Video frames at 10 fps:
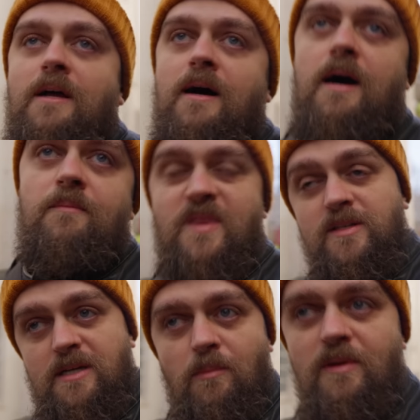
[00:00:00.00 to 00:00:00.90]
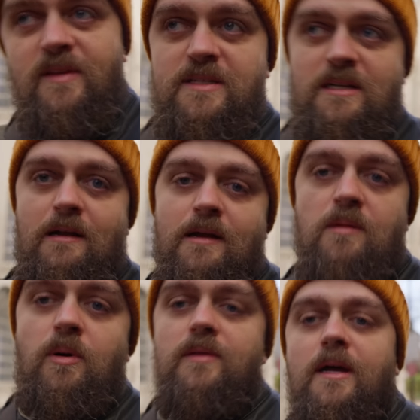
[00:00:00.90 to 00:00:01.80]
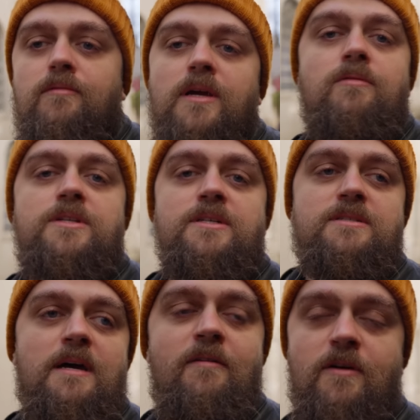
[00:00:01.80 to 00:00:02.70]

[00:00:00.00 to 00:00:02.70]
Um, there's a couple of things that I like about that rig, which is,